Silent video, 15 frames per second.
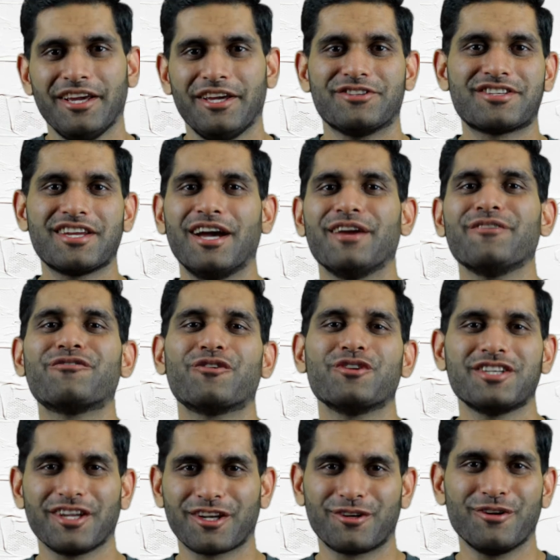It's time for
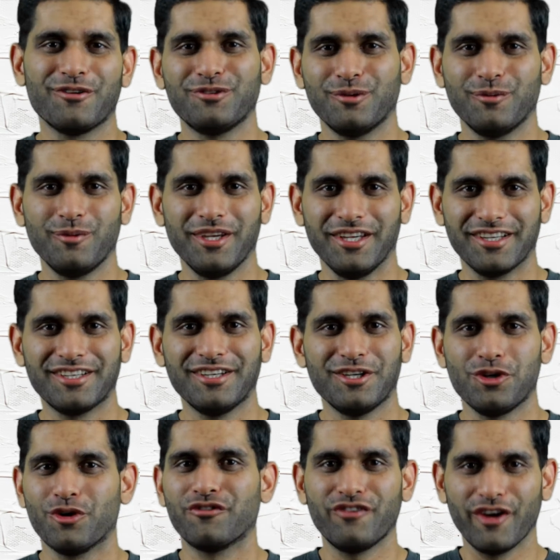Ticker of the Week,
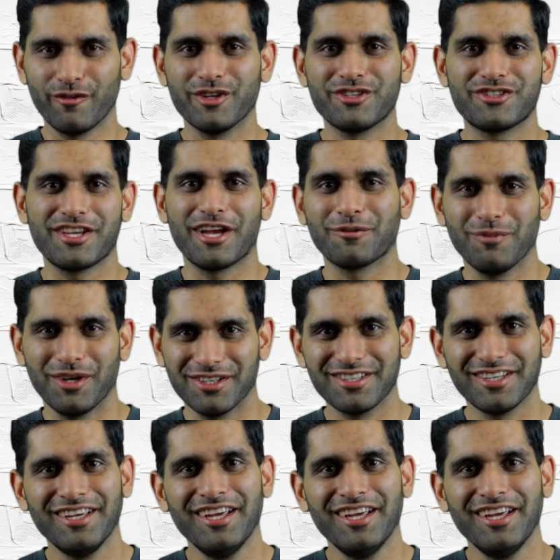your favorite segment.